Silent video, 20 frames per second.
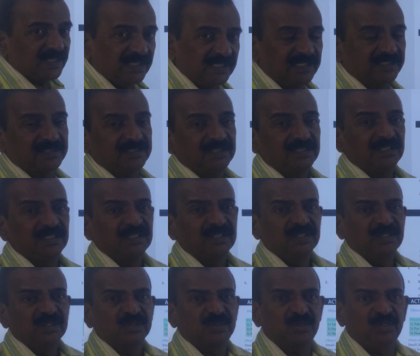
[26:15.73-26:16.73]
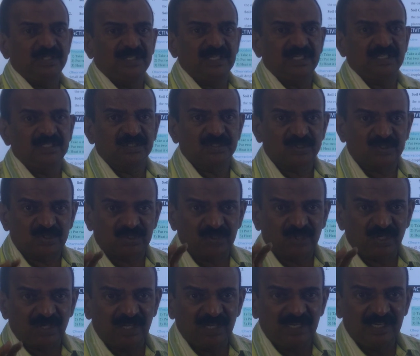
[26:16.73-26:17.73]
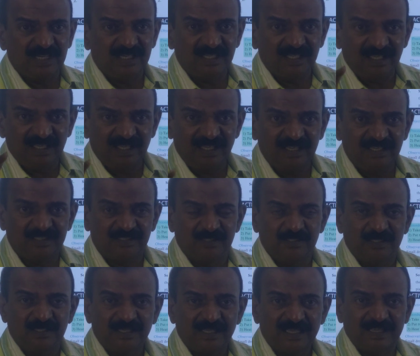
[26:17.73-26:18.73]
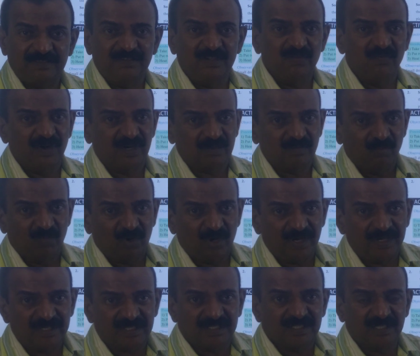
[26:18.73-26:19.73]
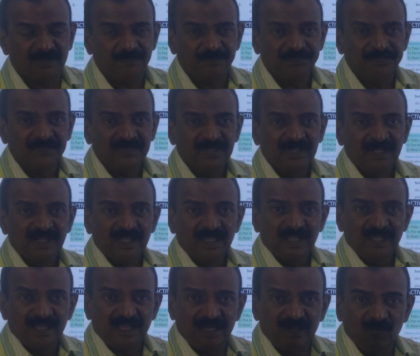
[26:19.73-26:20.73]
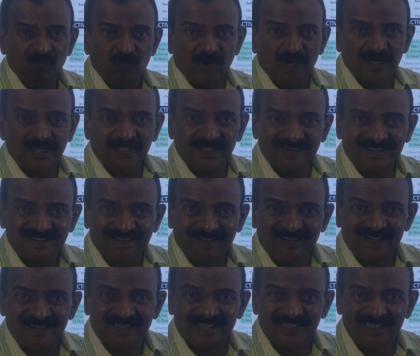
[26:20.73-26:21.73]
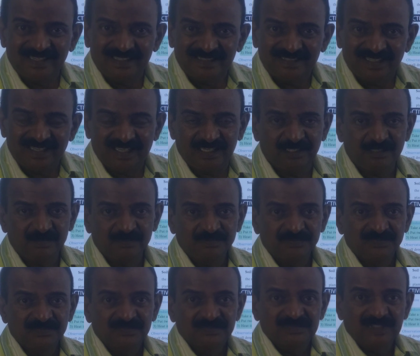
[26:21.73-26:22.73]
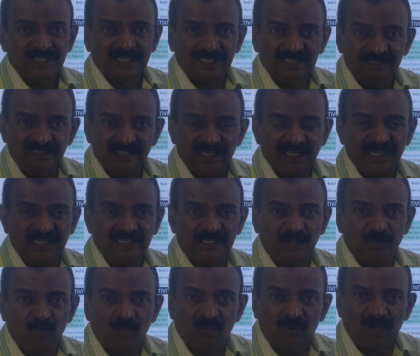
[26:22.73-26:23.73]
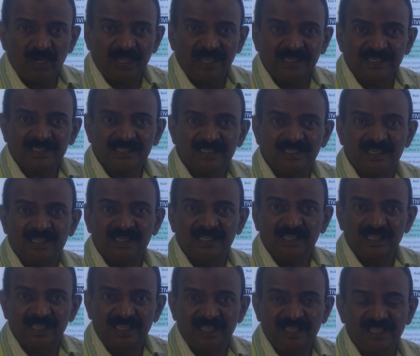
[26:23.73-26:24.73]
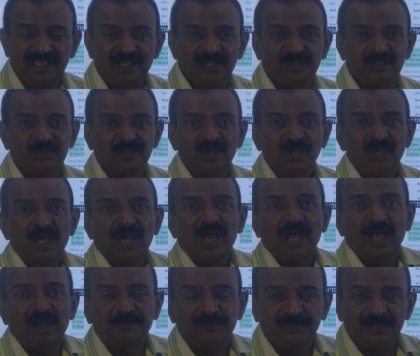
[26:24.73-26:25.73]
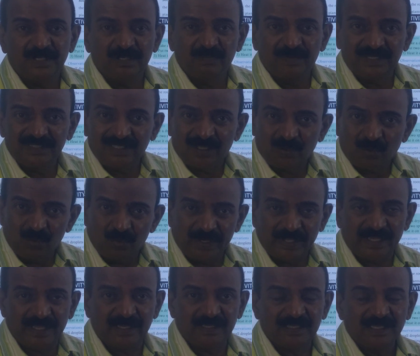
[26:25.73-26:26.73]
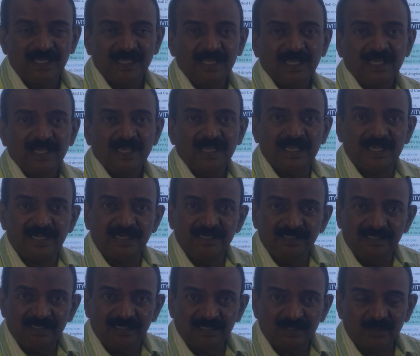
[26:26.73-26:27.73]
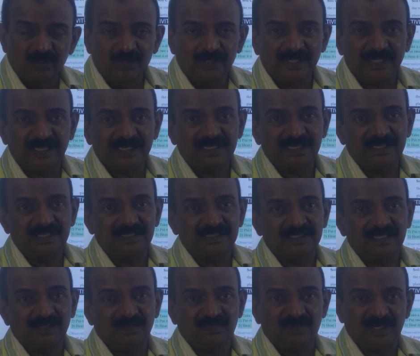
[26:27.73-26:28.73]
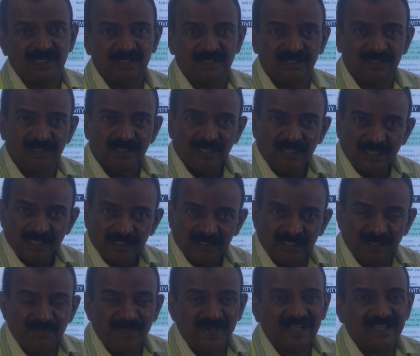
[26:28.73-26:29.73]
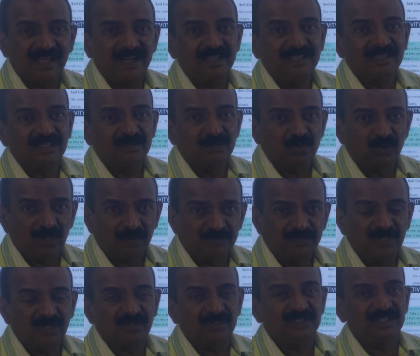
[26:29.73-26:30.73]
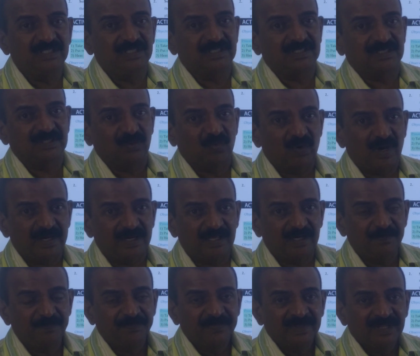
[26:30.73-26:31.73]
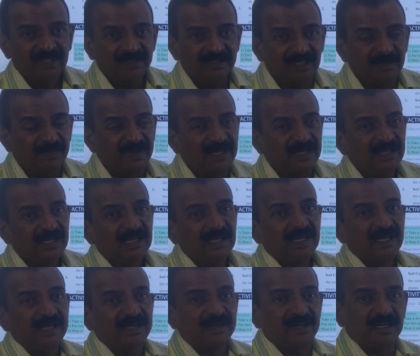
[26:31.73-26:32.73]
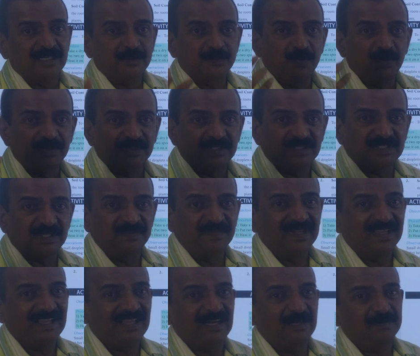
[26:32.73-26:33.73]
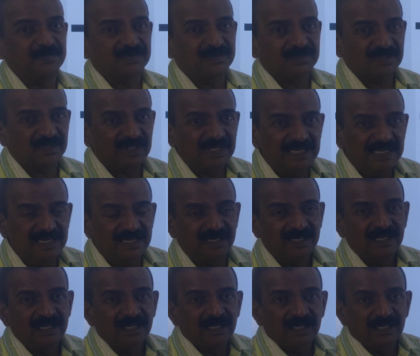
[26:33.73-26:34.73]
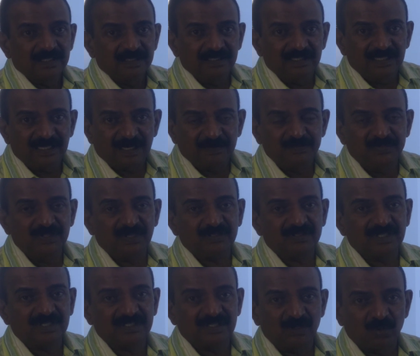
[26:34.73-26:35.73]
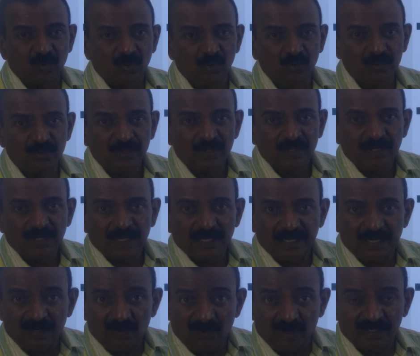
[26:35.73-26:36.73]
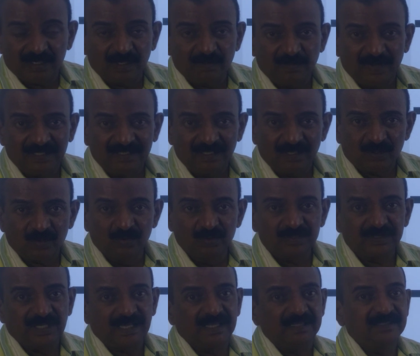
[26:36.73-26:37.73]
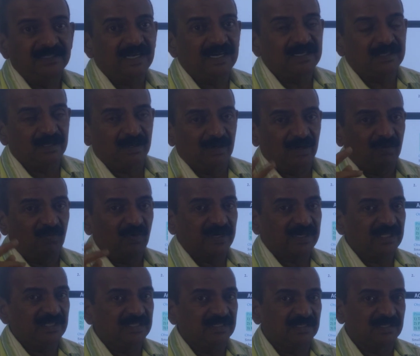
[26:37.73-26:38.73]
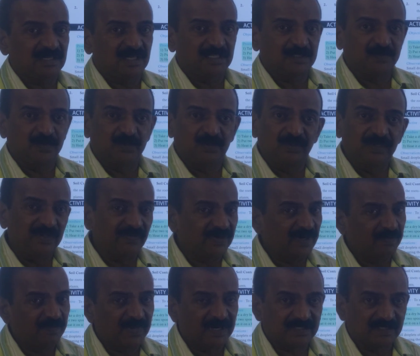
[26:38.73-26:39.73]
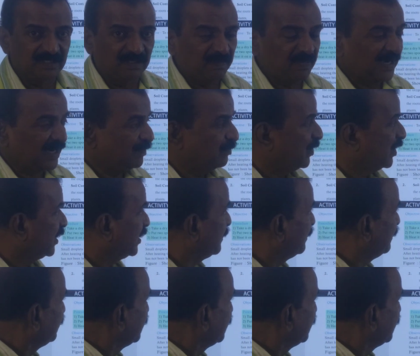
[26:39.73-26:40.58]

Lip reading: Yes, so here soil is having what moisture, and water content is there, and that moisture is absorbed by the root hairs, and the root hair consists of what that mechanism to absorb this water, thereby a transport system helps in the absorption of root water by the roots, and that what is the transport to different parts of the plant body.